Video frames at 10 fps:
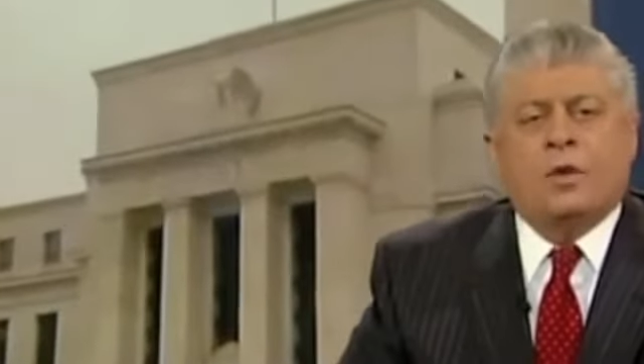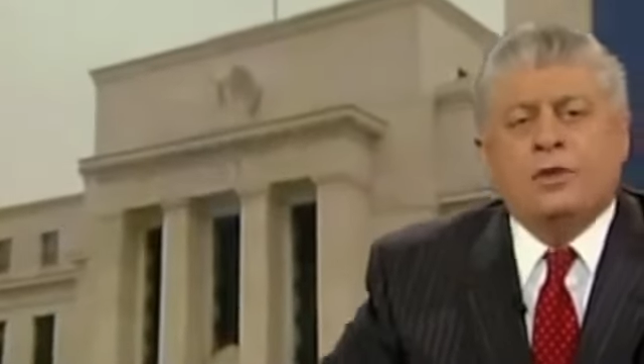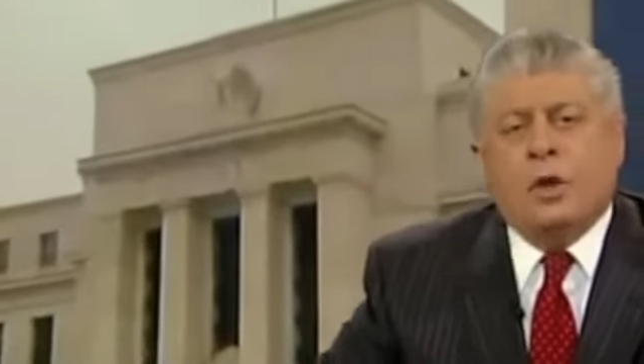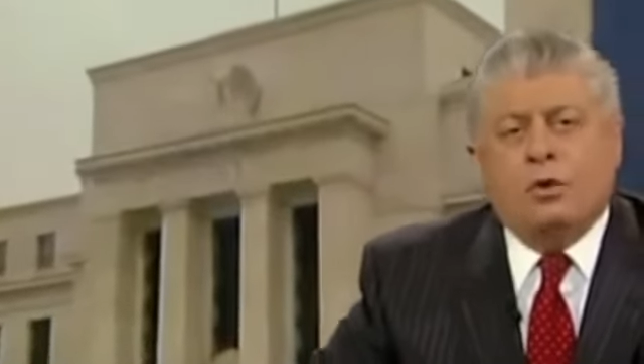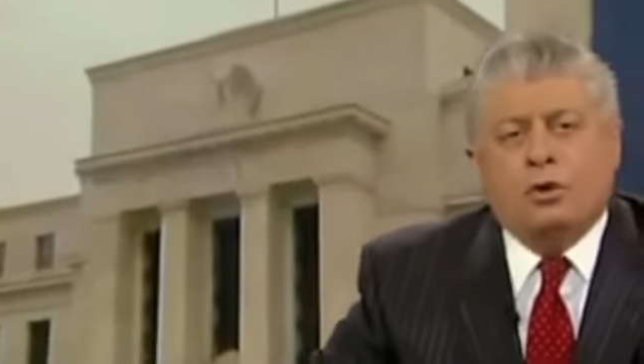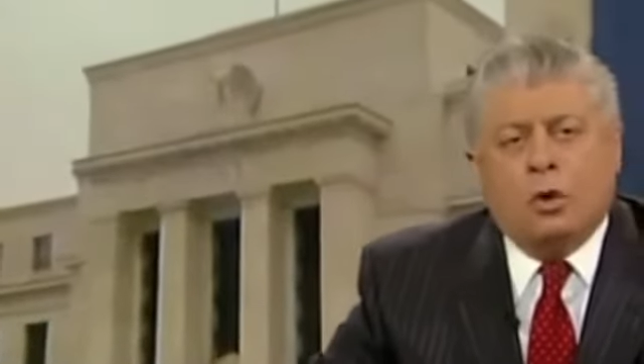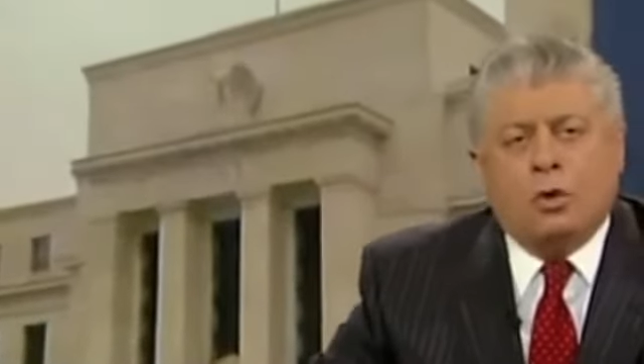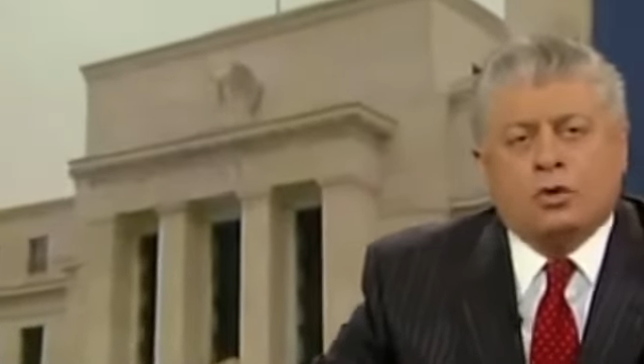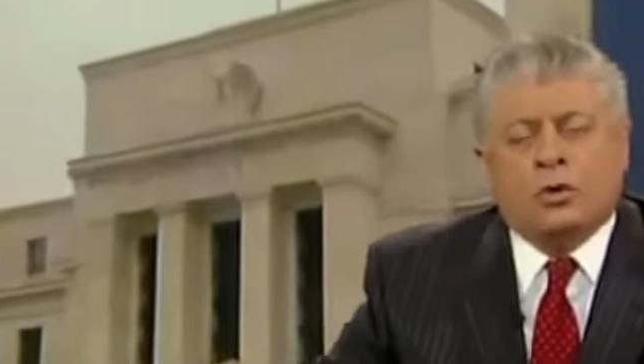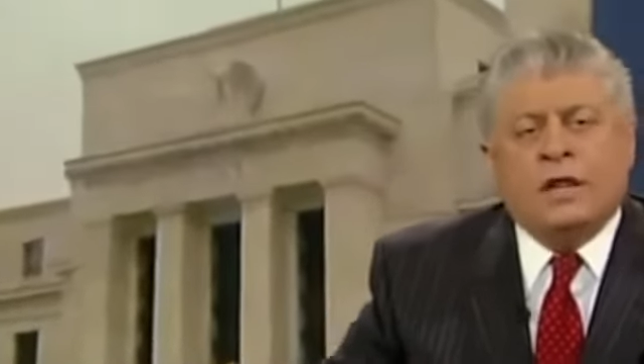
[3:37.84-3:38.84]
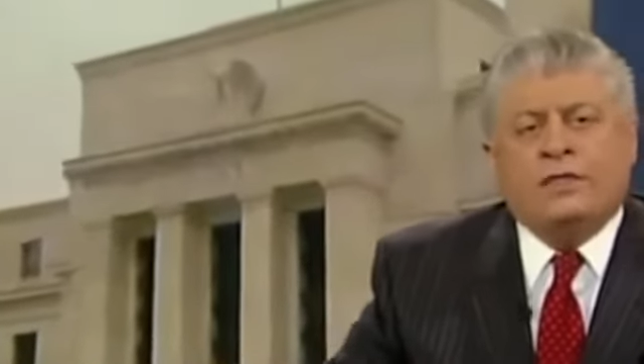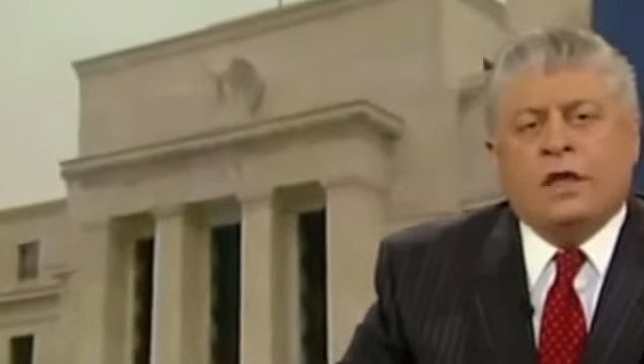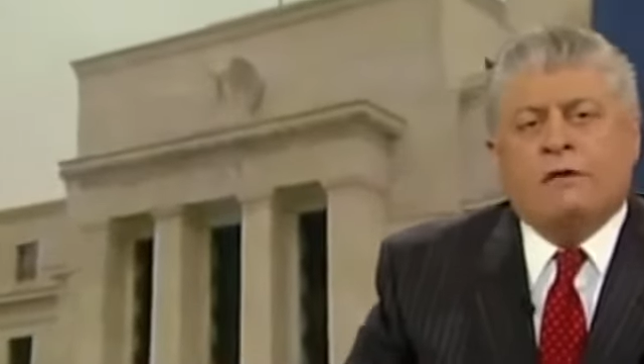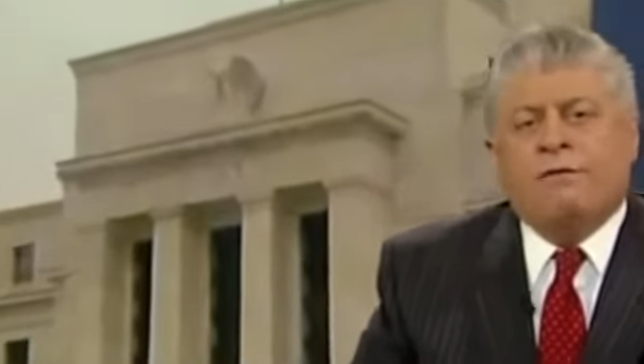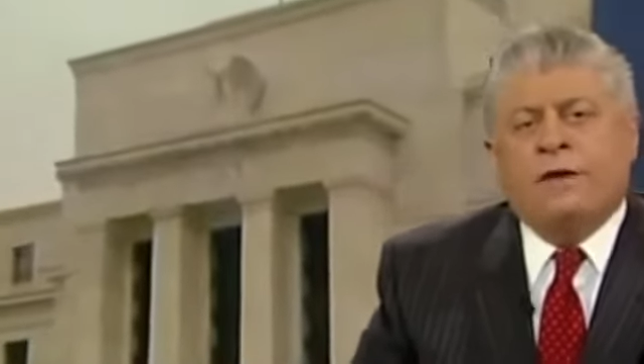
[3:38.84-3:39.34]
with no gold or
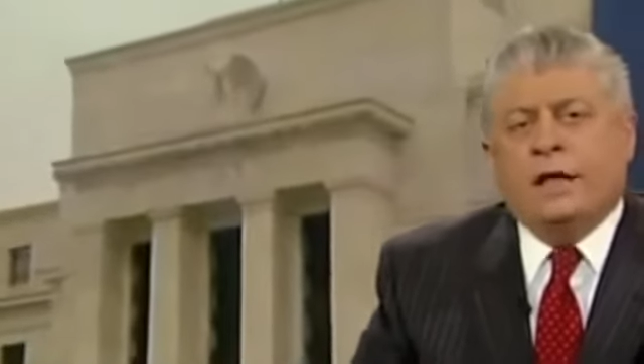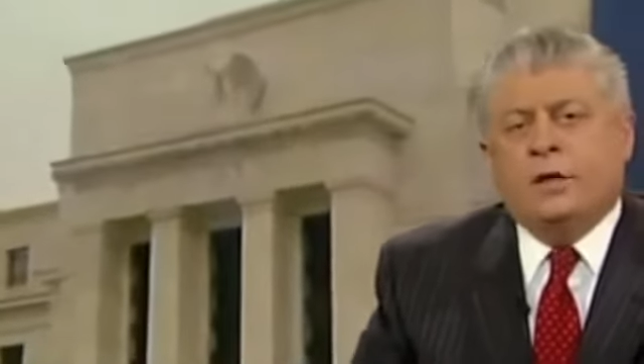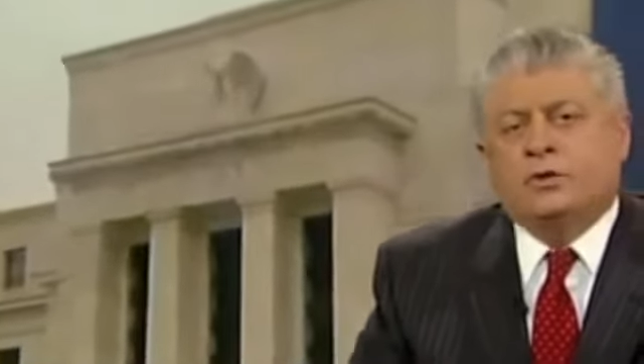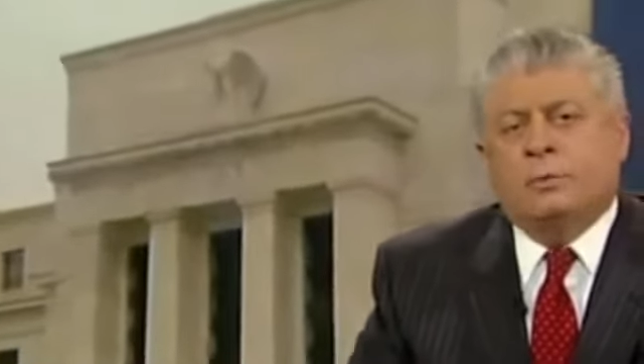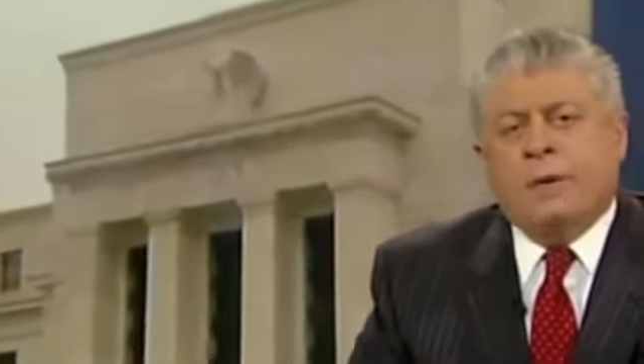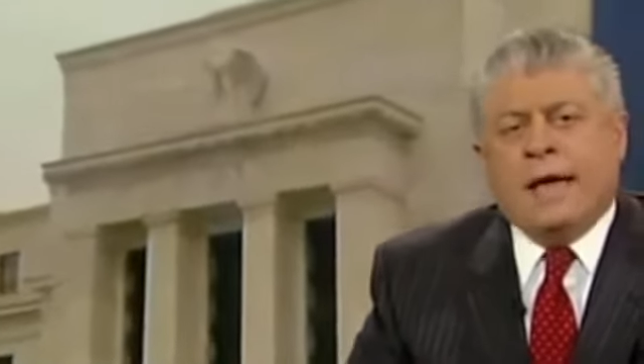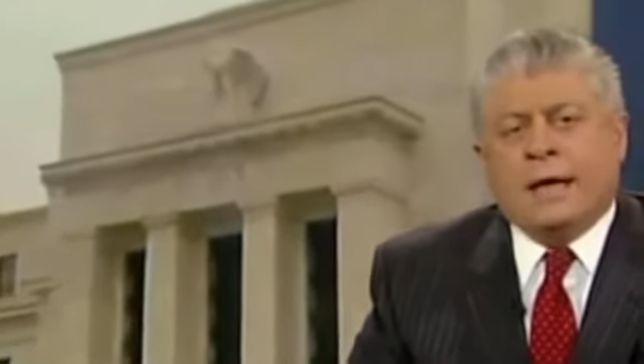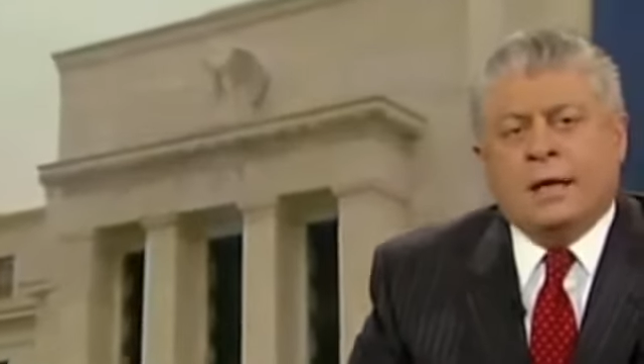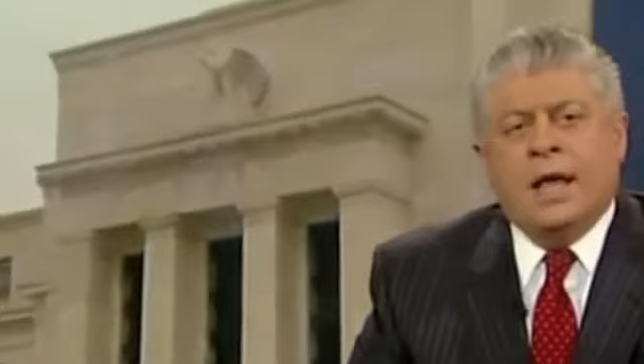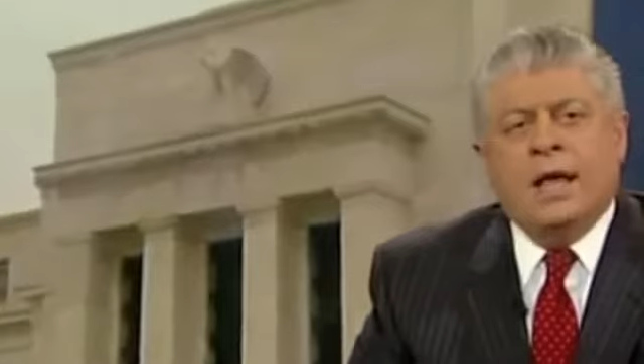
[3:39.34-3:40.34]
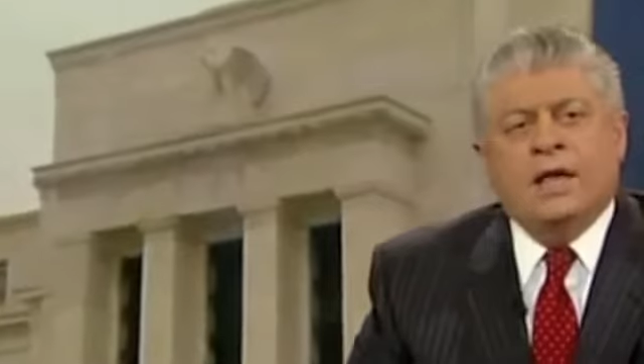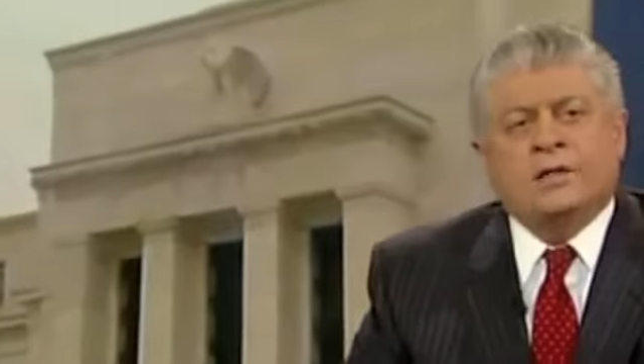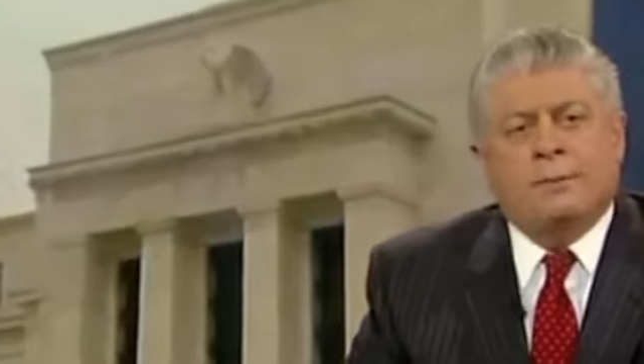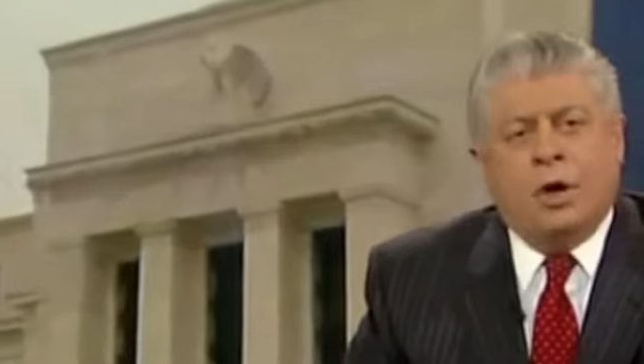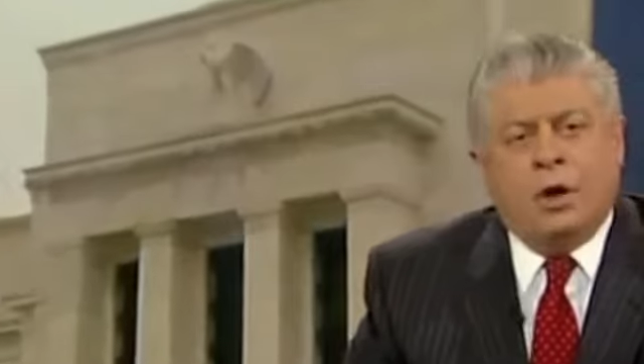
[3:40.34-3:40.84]
anything of value to back it,
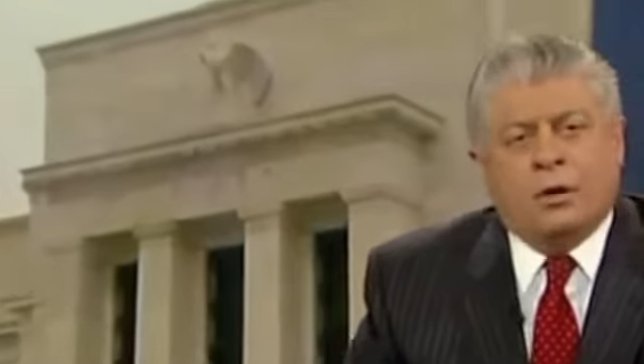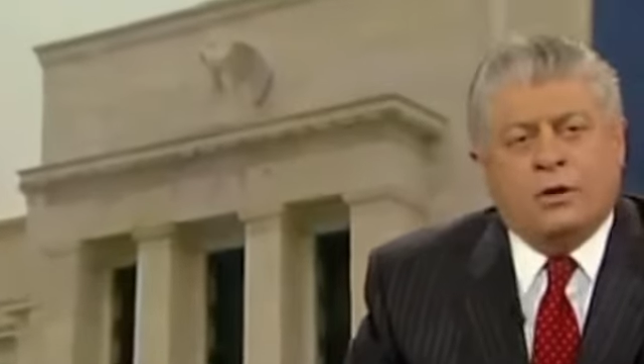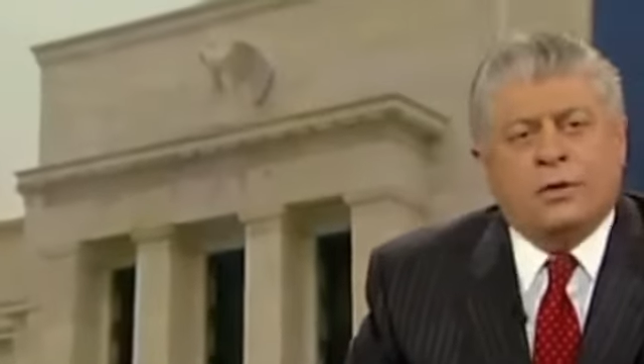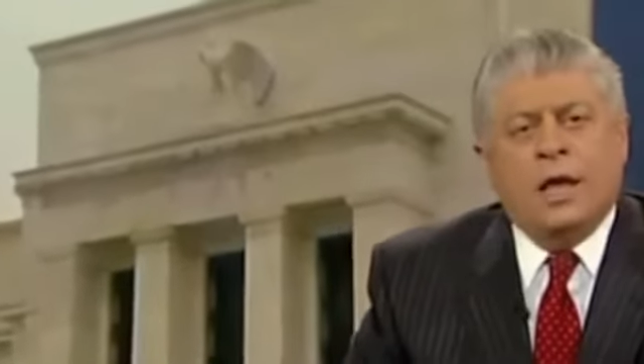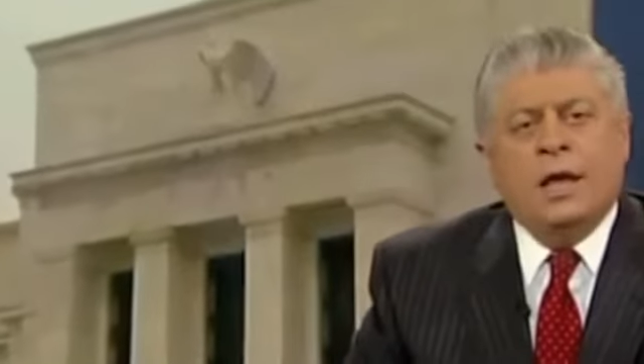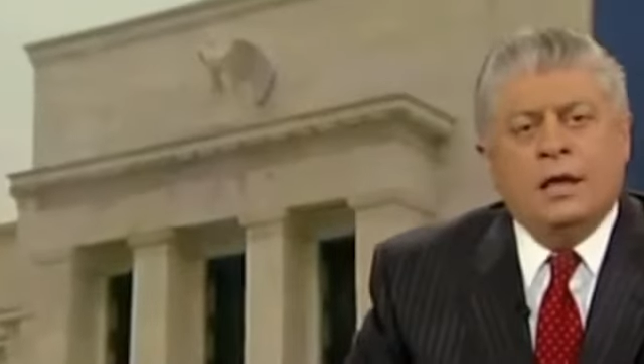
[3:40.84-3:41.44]
is abhorrent,